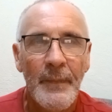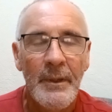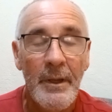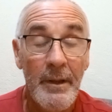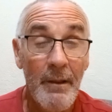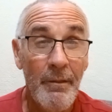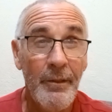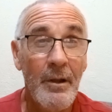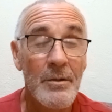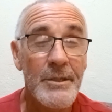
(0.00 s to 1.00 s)
Now, the other
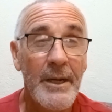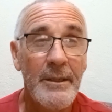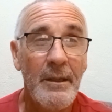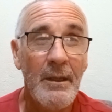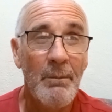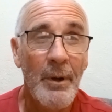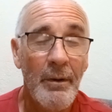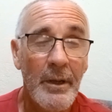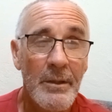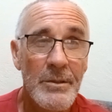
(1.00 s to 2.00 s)
thing I'll say to the
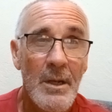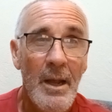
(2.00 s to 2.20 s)
Americans